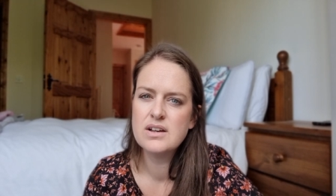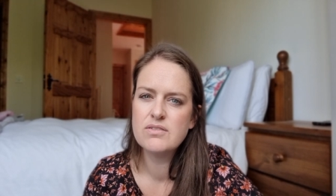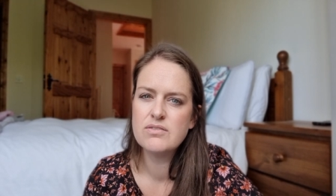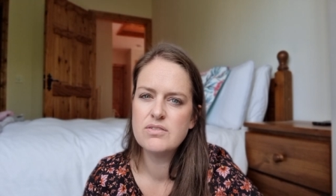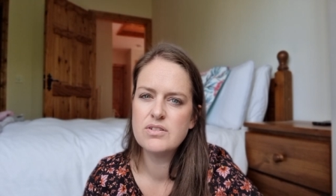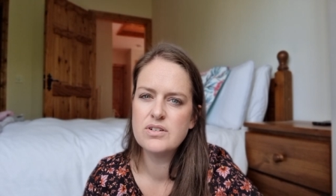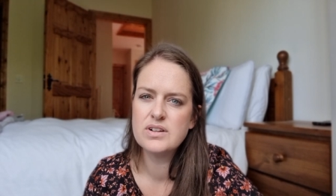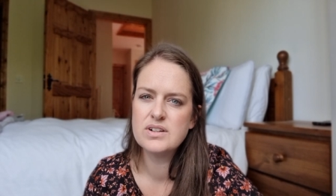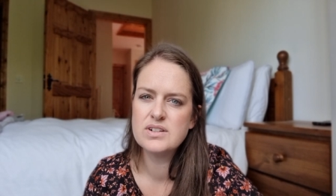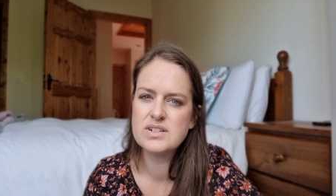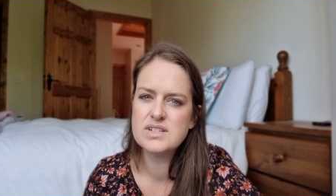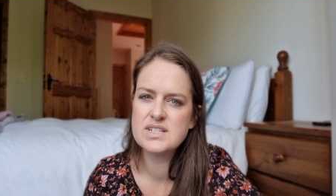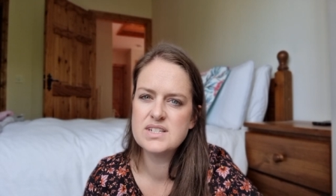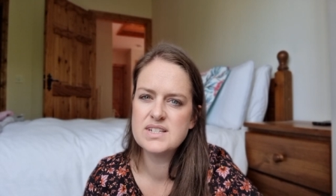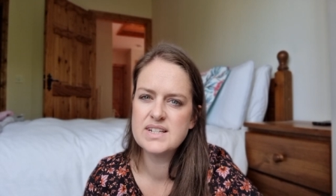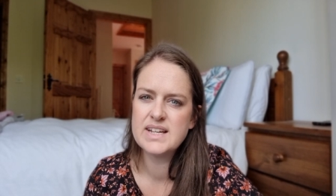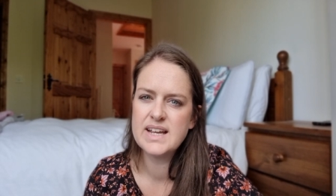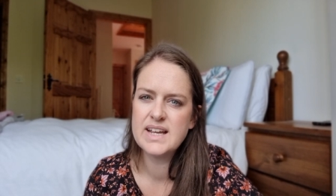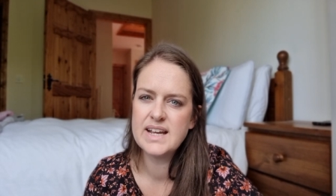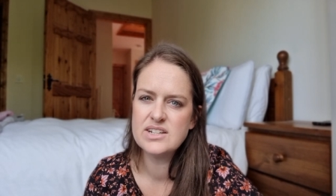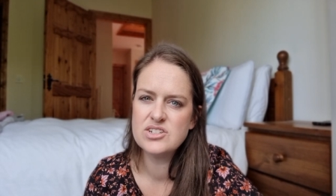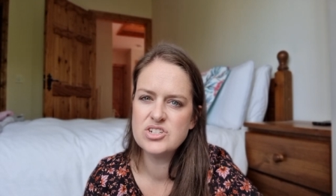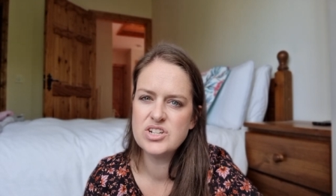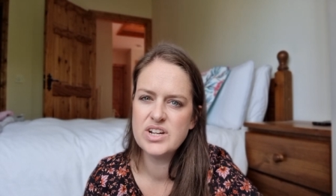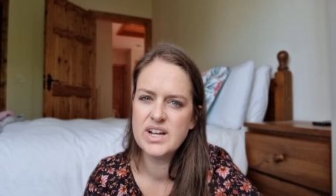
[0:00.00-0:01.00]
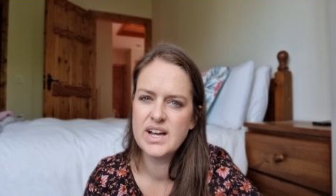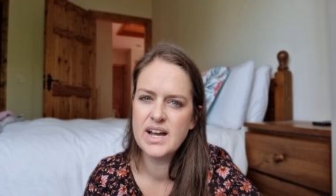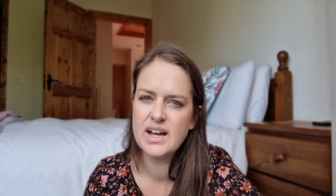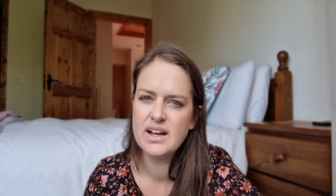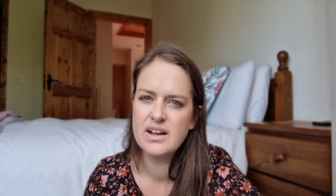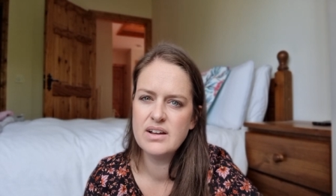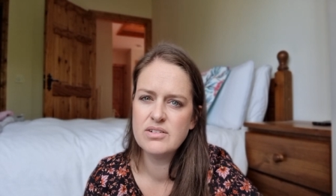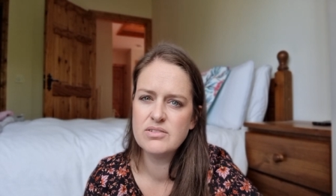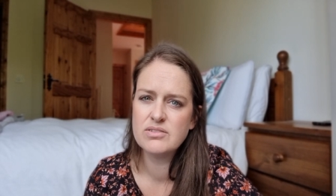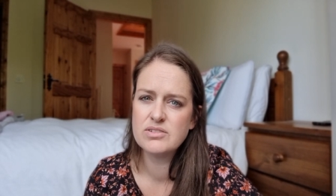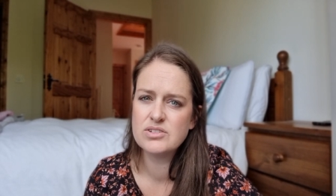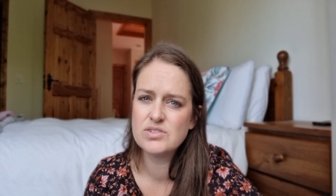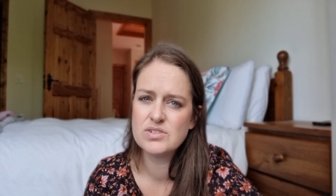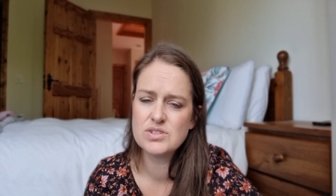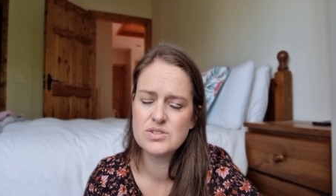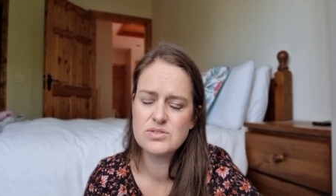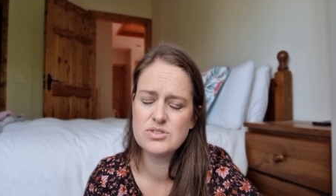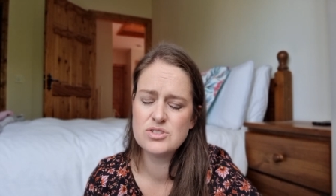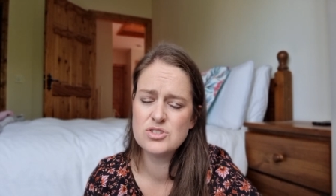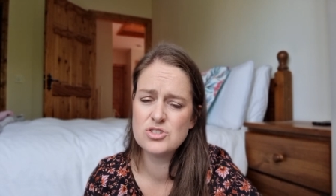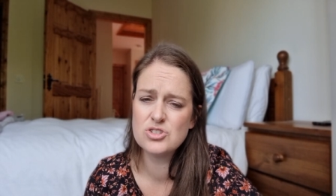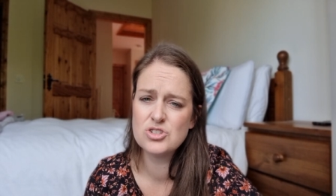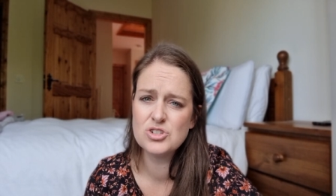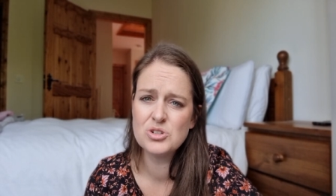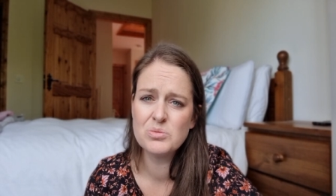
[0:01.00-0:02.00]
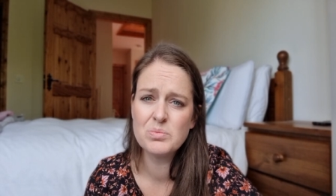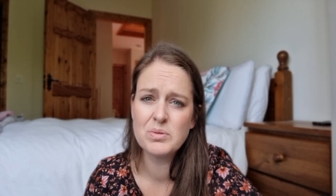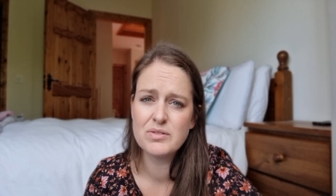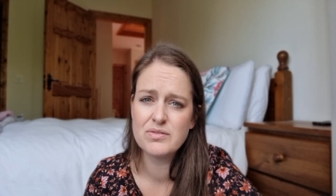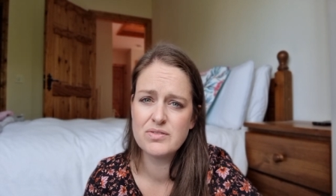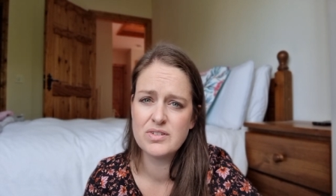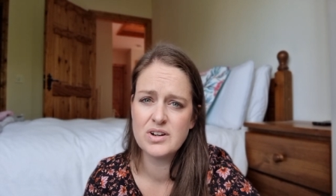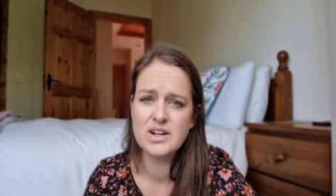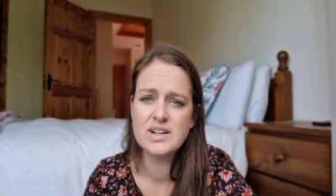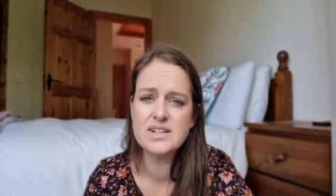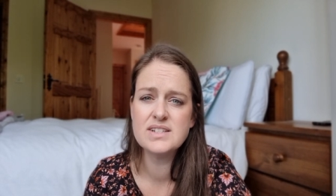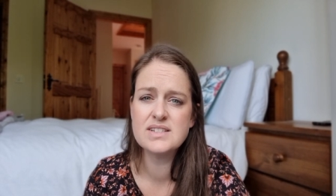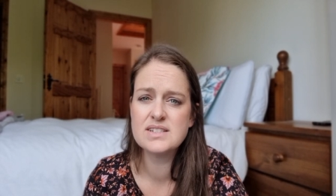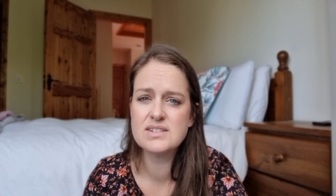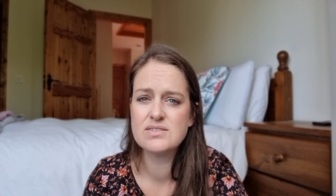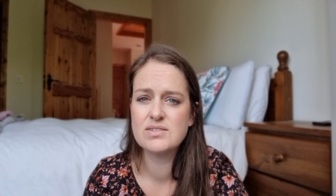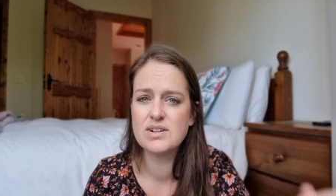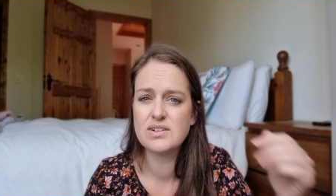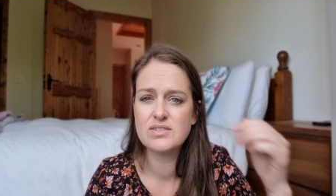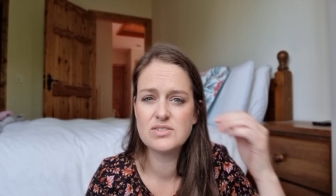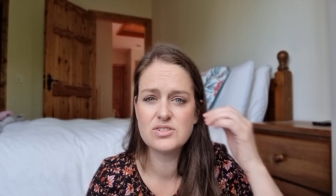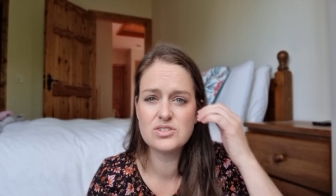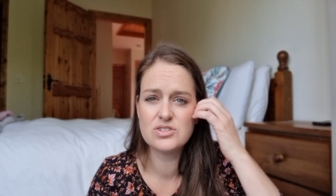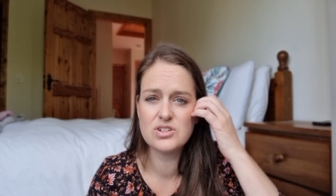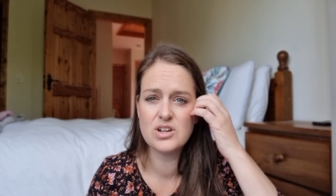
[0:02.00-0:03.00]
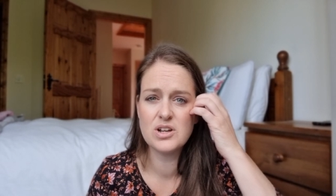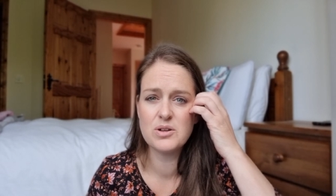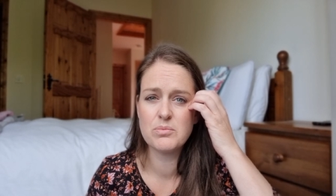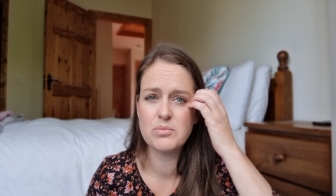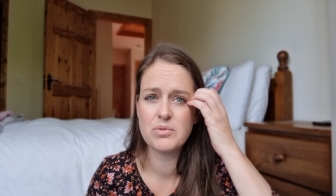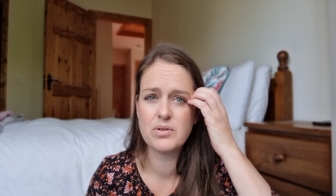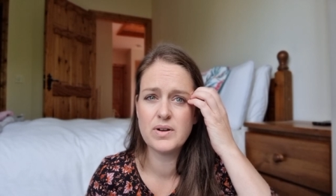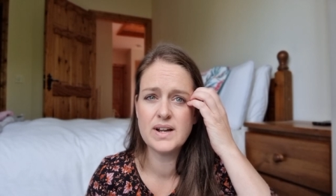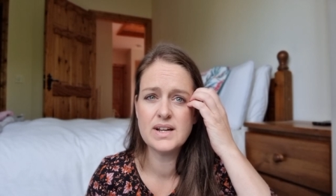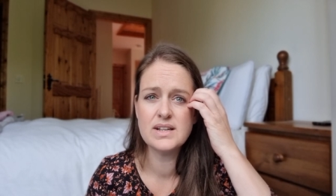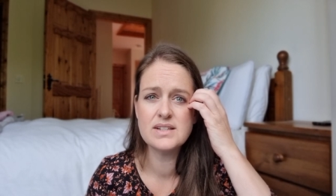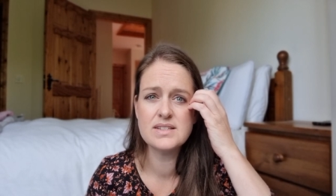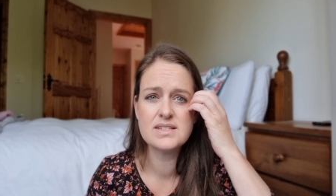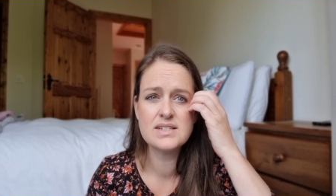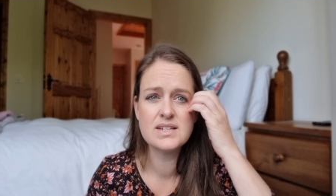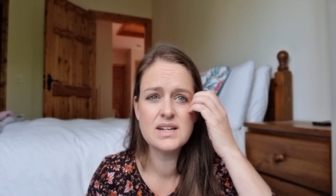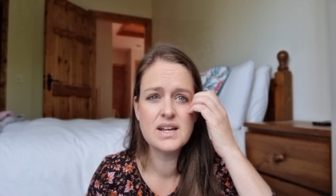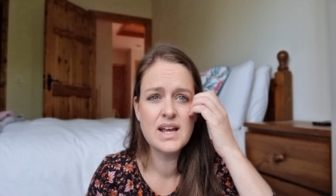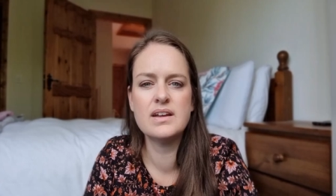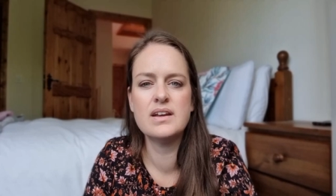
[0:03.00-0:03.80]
for to get here, which was super fast. I was so impressed.